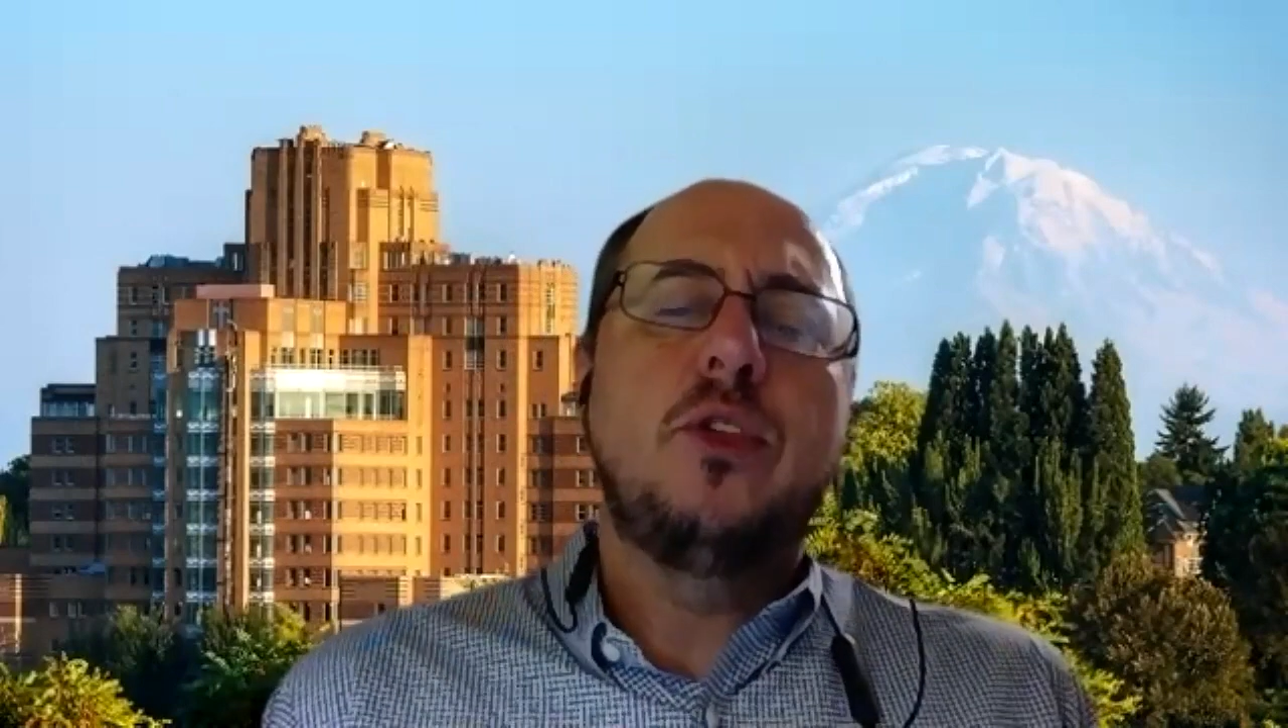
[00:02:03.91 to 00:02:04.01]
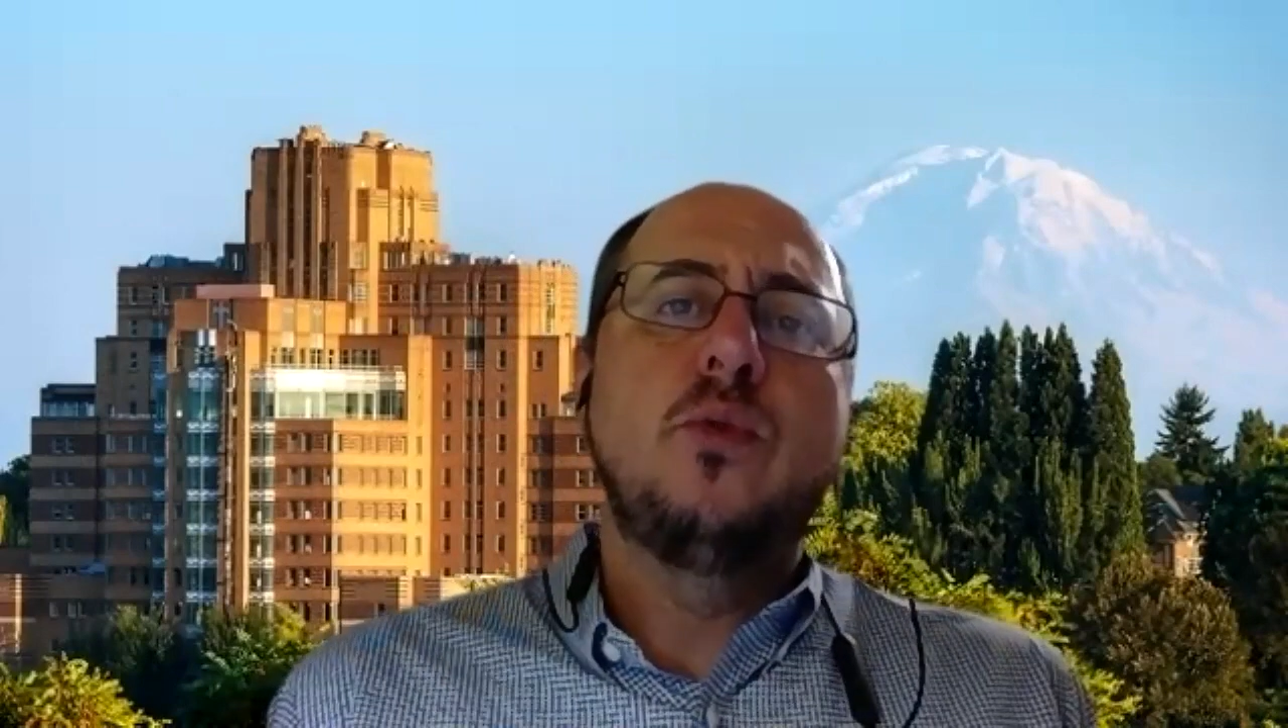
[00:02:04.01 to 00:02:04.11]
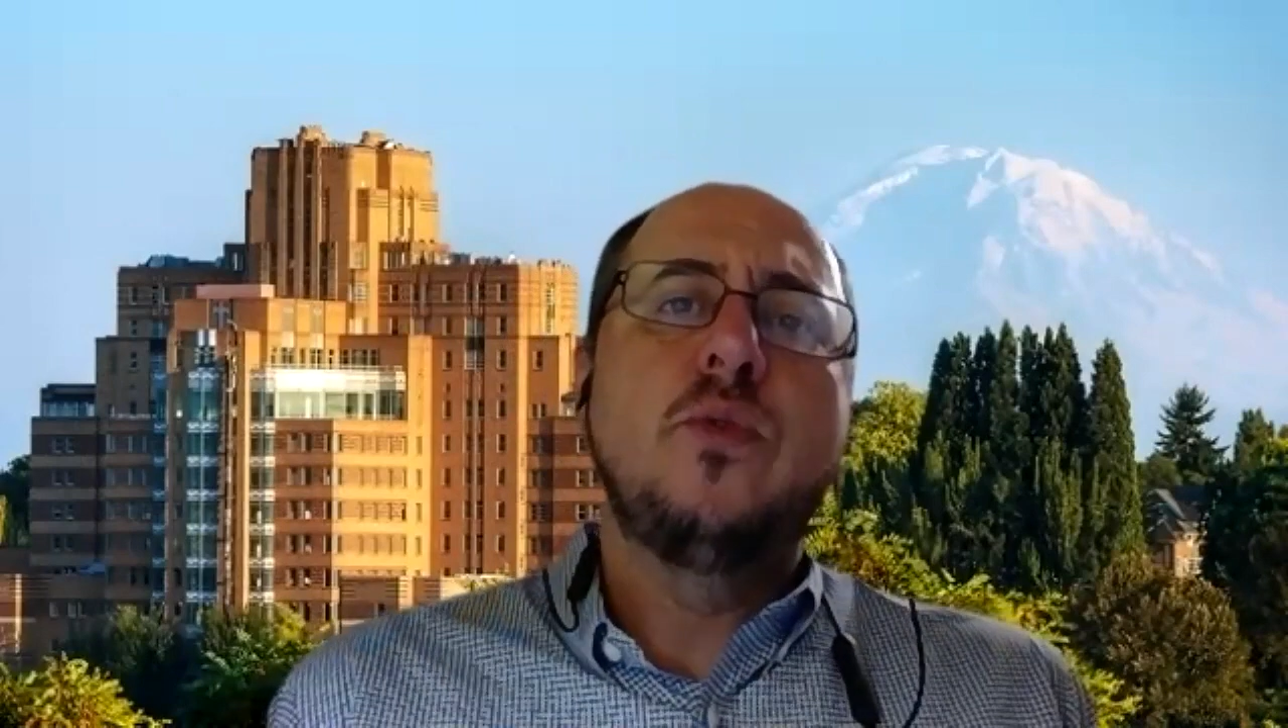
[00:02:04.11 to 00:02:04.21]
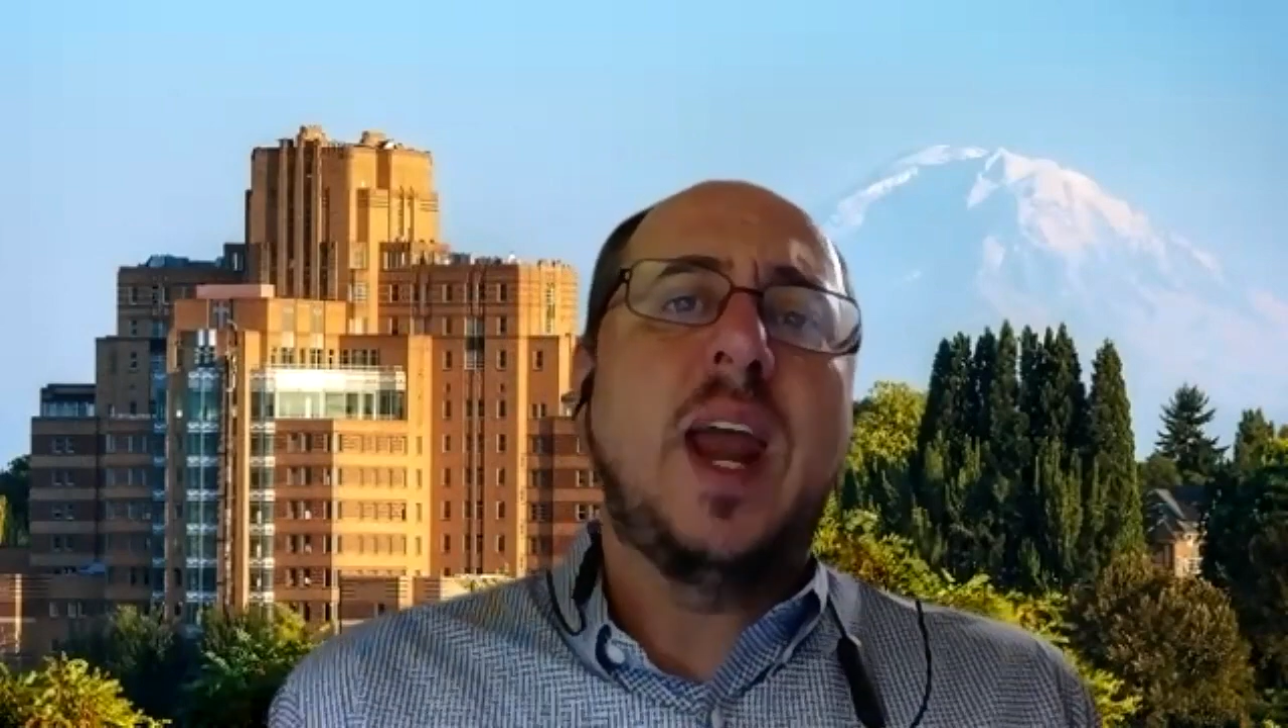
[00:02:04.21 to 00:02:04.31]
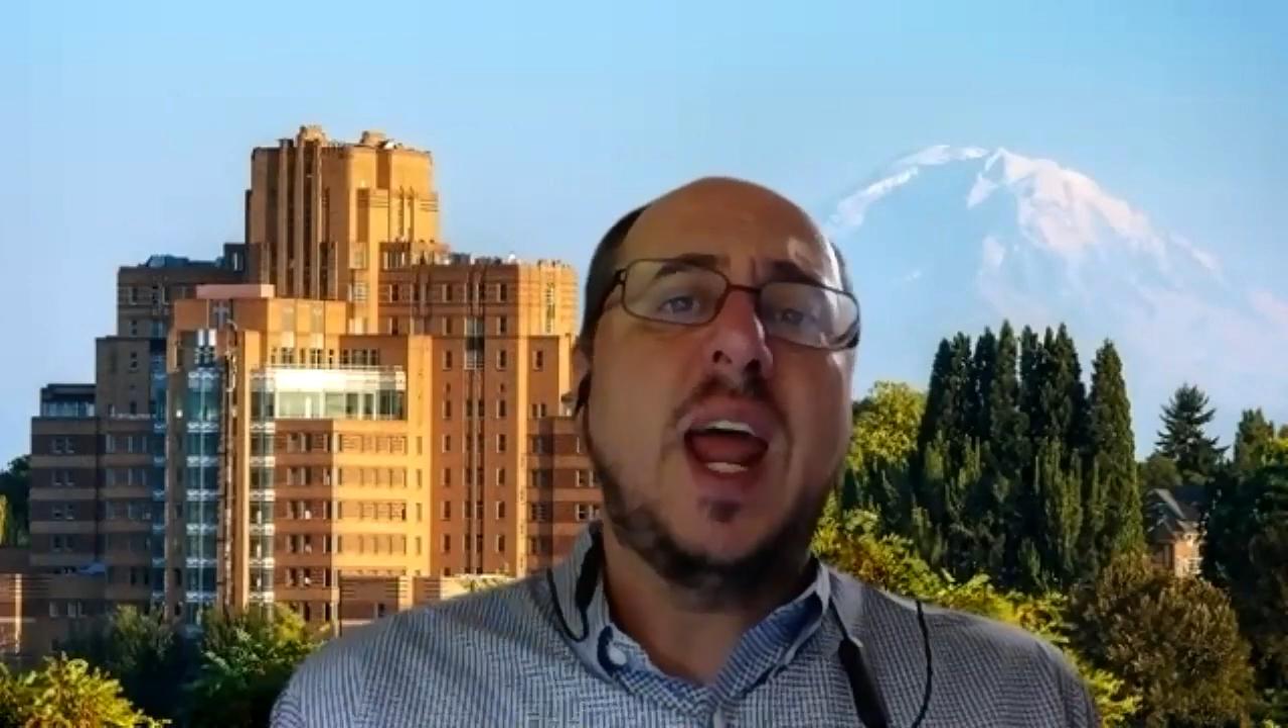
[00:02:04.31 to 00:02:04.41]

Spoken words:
through that,